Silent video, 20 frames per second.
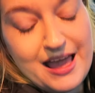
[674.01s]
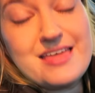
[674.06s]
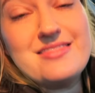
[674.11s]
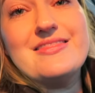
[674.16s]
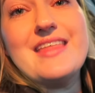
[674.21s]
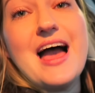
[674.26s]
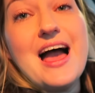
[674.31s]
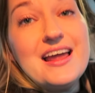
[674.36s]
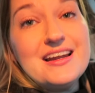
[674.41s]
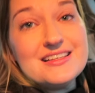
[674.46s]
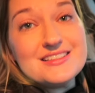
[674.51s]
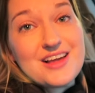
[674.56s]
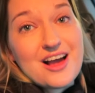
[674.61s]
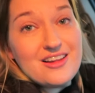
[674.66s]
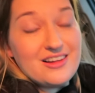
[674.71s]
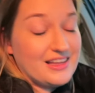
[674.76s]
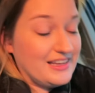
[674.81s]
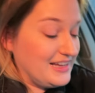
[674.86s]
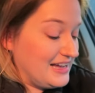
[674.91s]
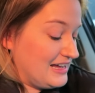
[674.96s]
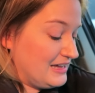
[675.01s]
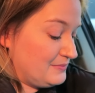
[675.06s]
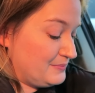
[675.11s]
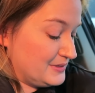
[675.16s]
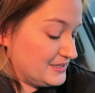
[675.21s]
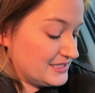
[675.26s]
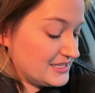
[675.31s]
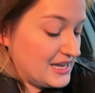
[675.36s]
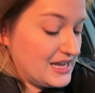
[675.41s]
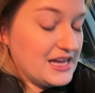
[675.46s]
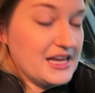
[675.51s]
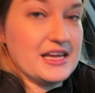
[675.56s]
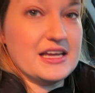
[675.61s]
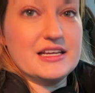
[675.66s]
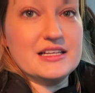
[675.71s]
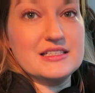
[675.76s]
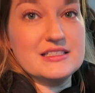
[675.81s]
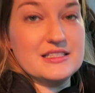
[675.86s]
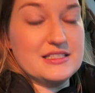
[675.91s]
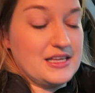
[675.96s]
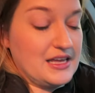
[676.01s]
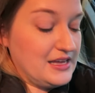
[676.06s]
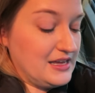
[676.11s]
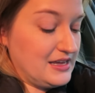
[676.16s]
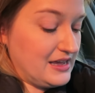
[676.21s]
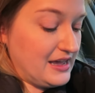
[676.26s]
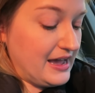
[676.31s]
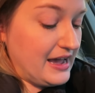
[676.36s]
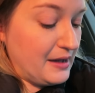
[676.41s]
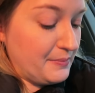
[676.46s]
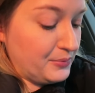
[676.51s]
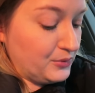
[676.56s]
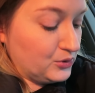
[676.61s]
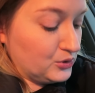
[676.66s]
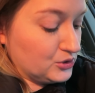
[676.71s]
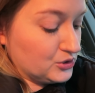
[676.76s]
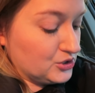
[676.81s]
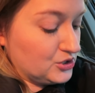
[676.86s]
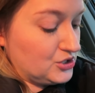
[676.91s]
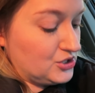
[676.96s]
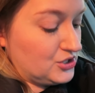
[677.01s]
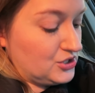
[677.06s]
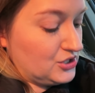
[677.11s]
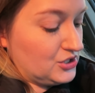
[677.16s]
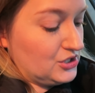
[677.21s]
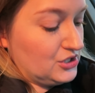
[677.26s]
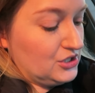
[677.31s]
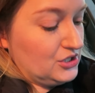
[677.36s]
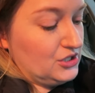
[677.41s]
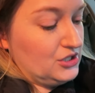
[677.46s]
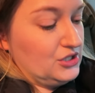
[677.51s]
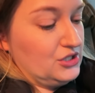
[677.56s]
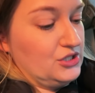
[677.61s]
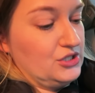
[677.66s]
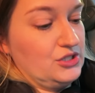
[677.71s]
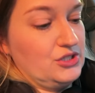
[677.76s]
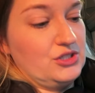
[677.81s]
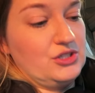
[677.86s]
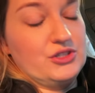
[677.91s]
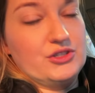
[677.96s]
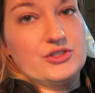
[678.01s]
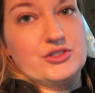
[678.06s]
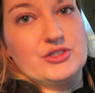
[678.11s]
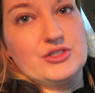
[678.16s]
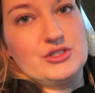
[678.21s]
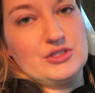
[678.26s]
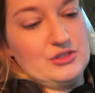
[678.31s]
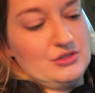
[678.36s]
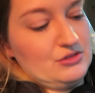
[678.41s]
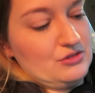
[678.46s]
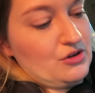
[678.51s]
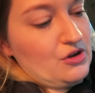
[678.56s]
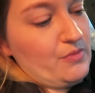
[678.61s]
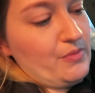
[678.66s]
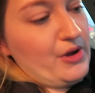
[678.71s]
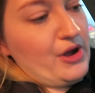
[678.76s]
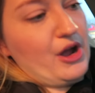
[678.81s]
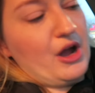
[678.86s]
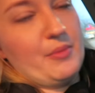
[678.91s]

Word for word: And that is all I got besides apples. Here's all my